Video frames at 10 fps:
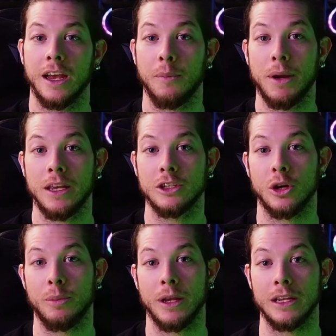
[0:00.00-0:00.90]
Opinions are
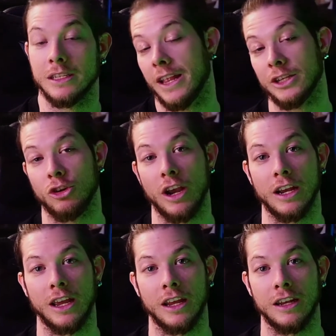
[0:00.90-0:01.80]
opinions, and that's great.
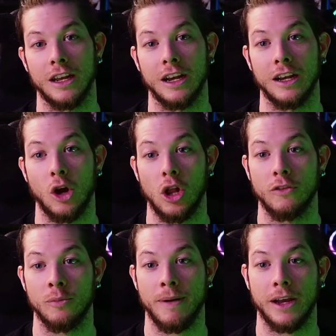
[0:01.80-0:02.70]
And all of
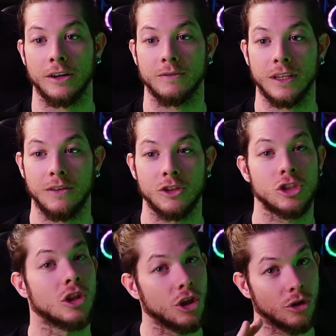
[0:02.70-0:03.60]
them matter, even
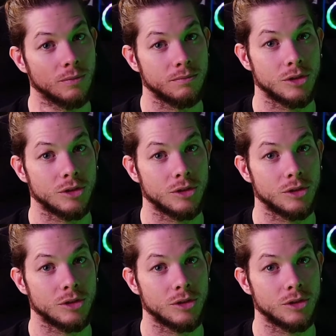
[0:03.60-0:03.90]
just a little.